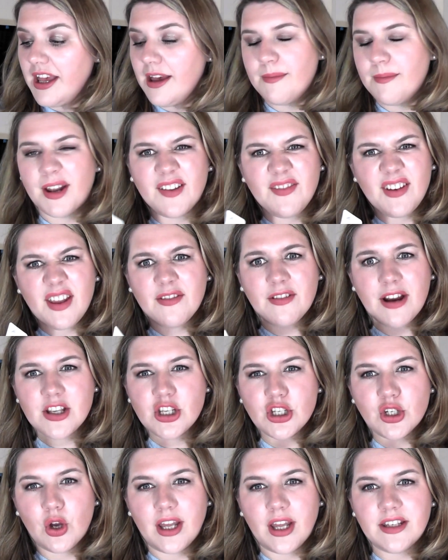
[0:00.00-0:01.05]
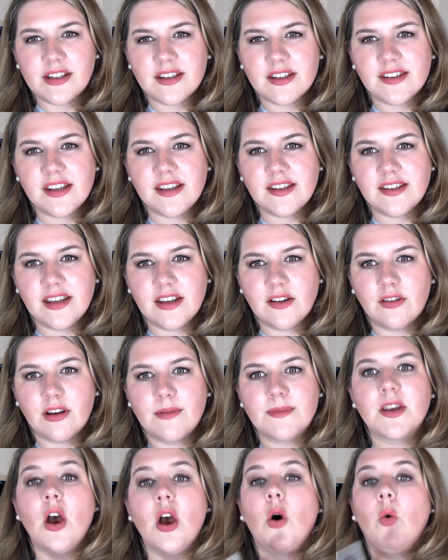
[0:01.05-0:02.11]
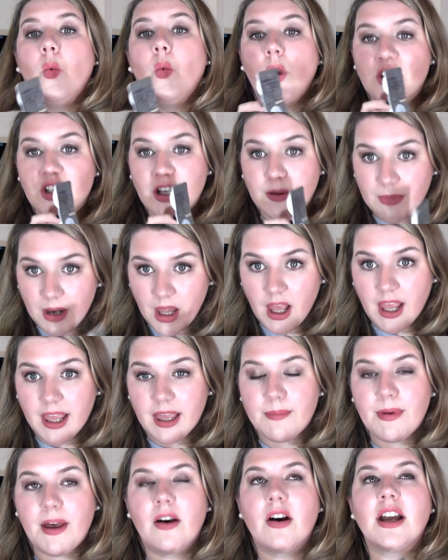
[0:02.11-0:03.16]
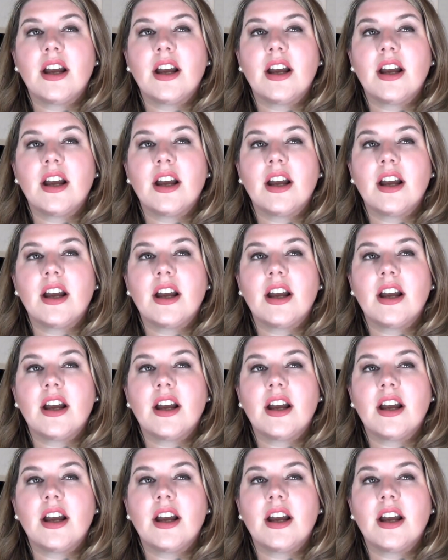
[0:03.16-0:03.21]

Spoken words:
but I've never actually got into CC creams, which I'm lying about.